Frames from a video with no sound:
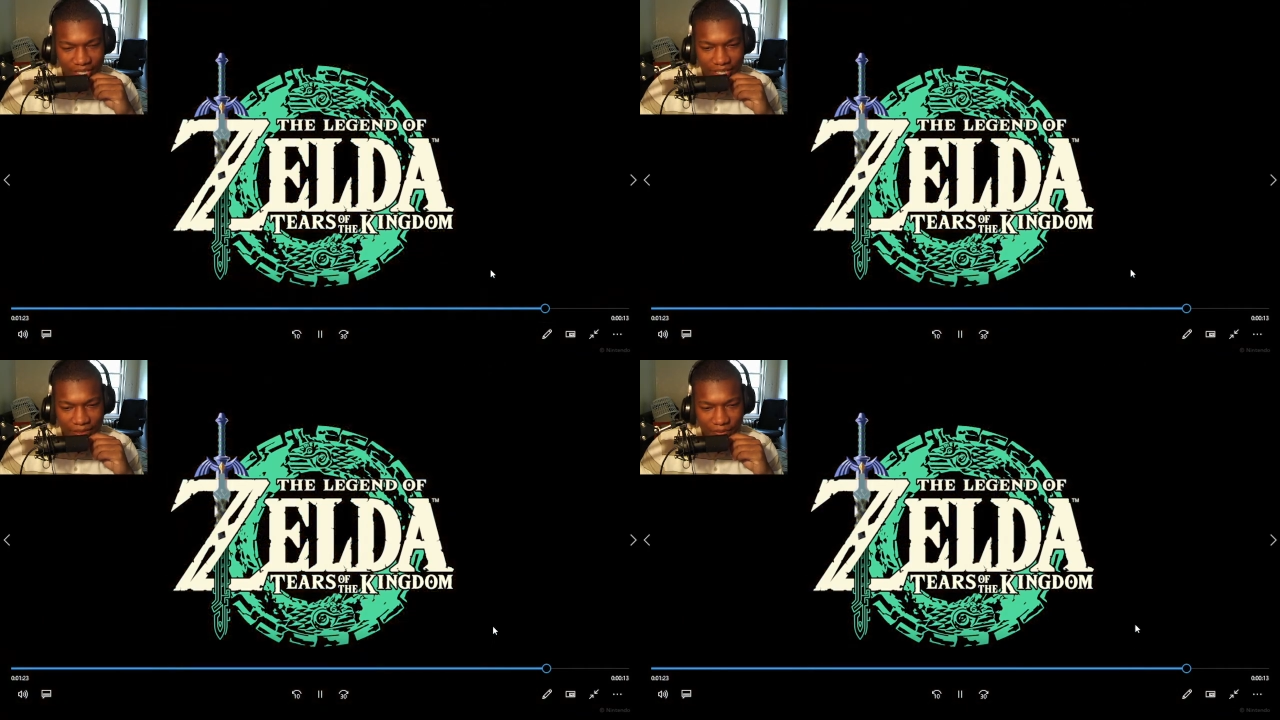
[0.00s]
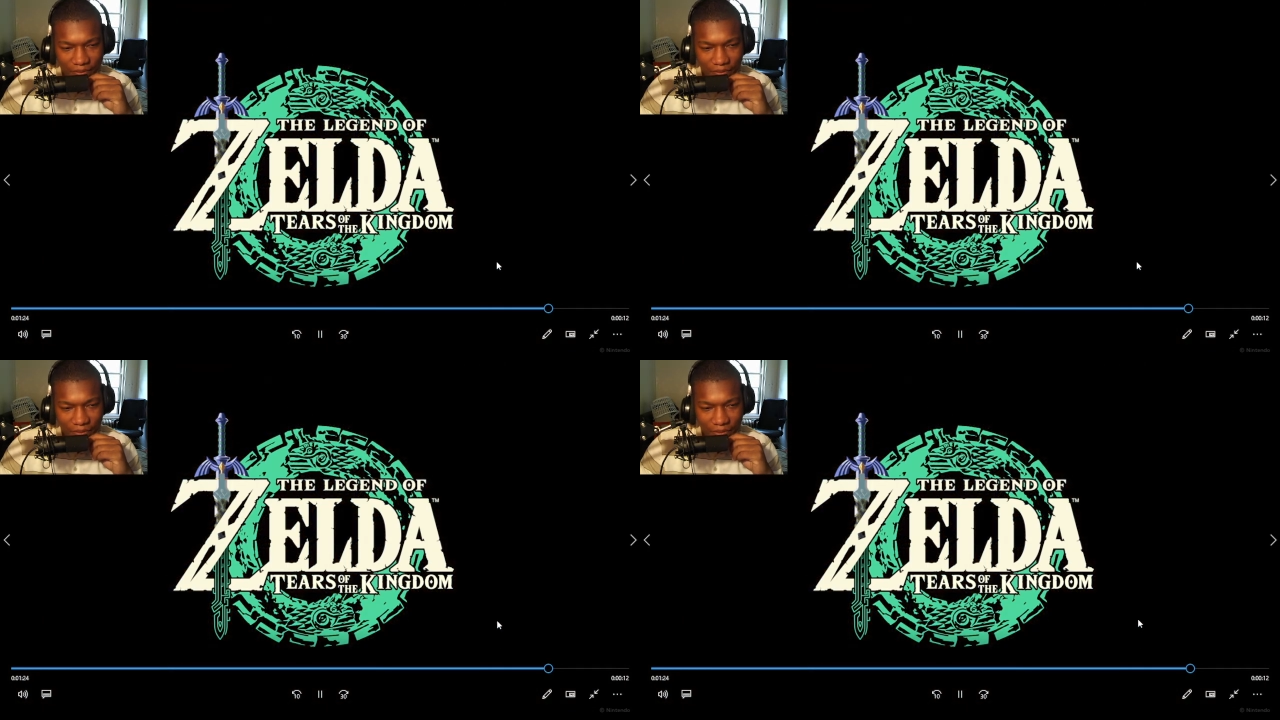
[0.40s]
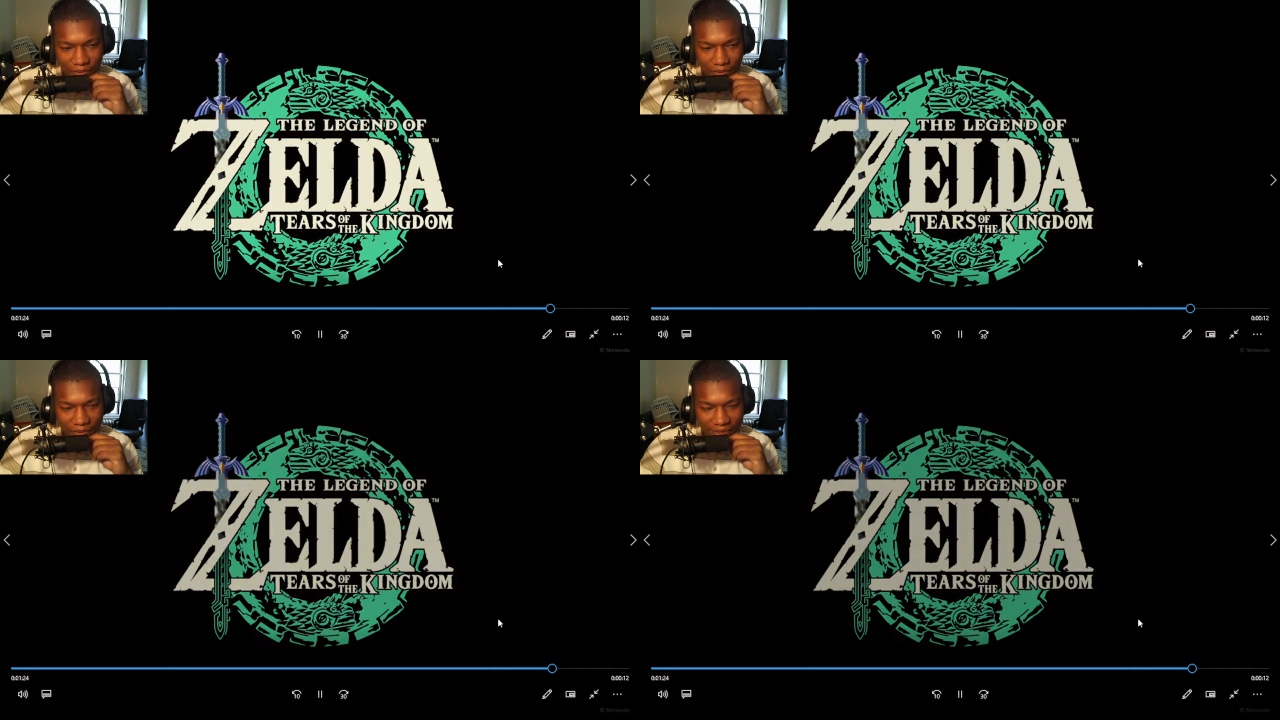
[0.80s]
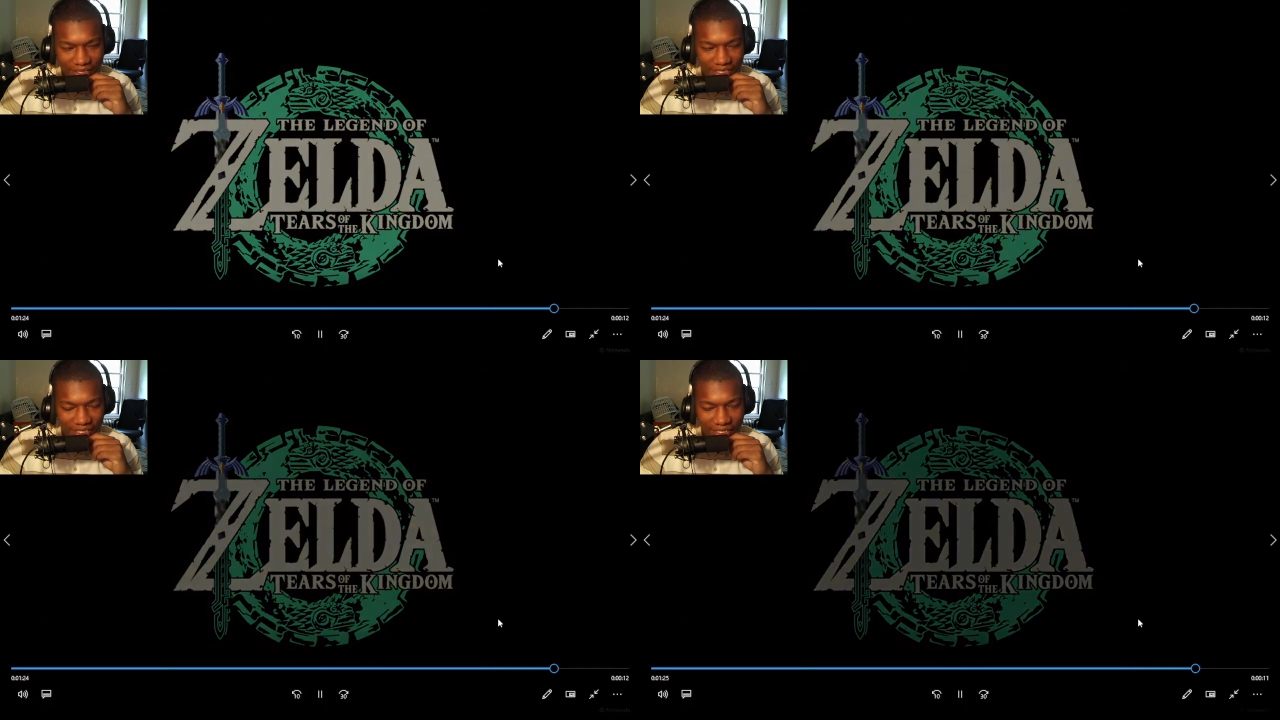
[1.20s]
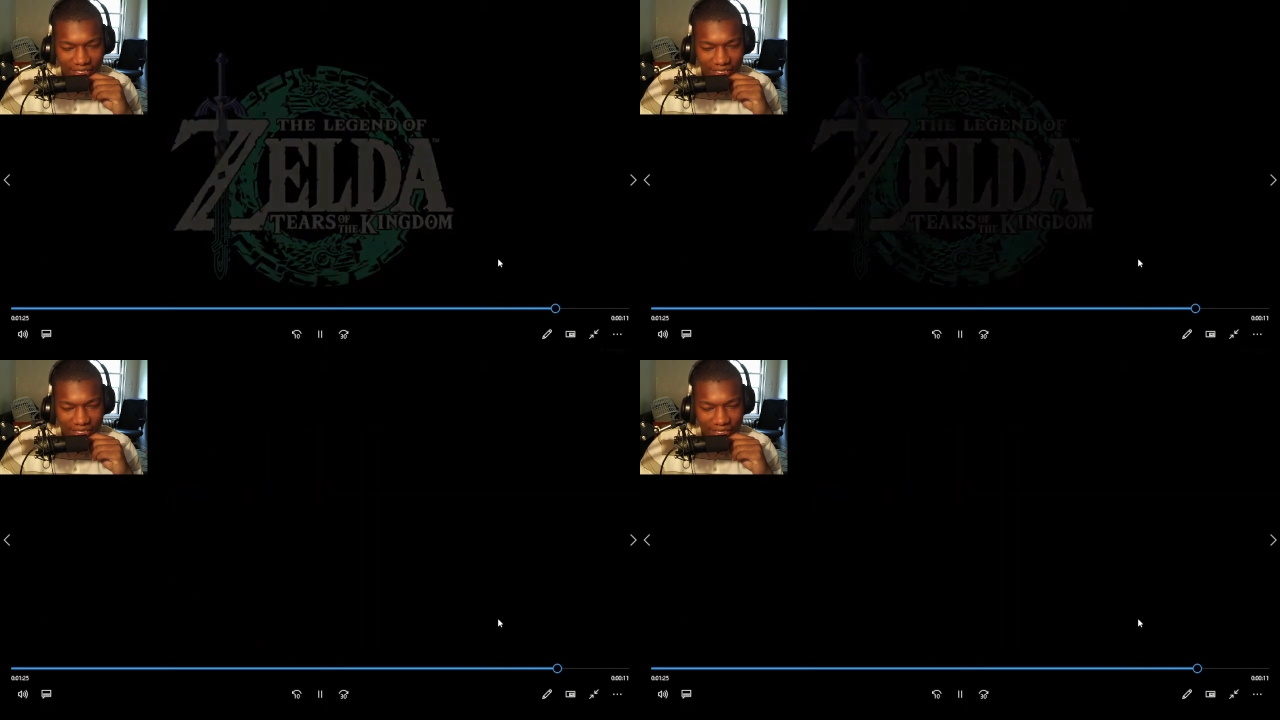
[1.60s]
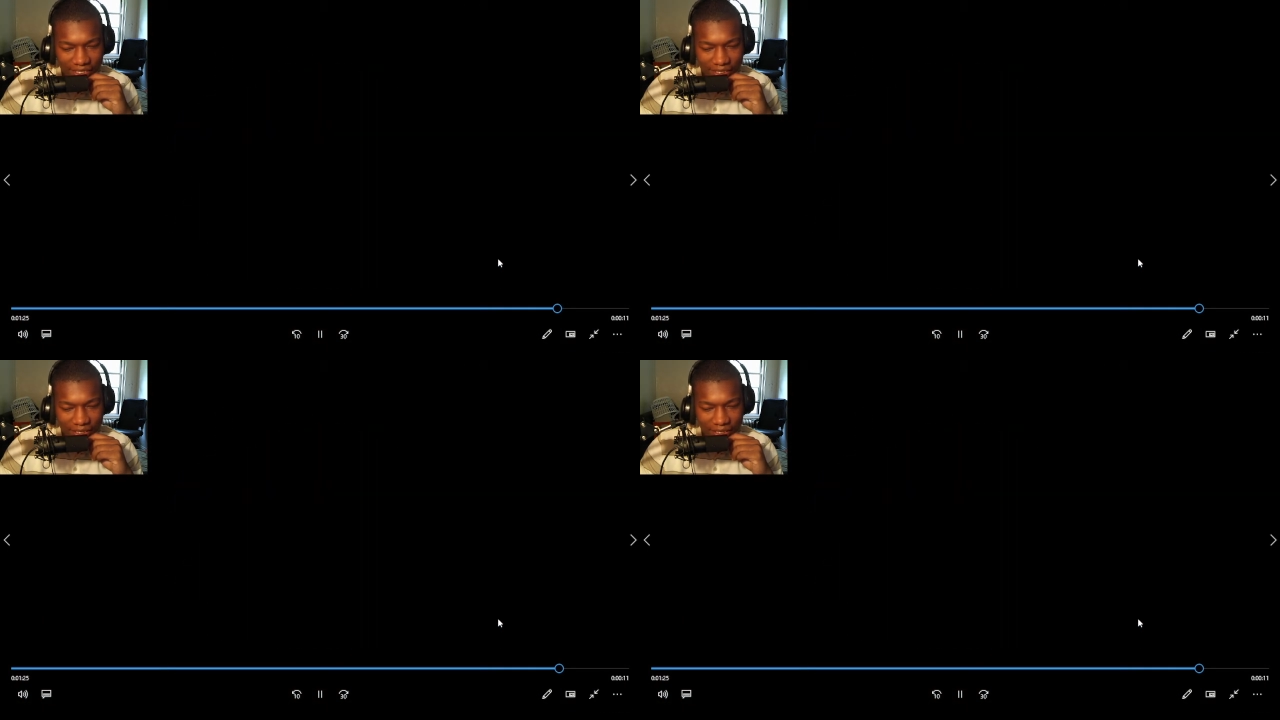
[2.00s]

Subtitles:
[no speech]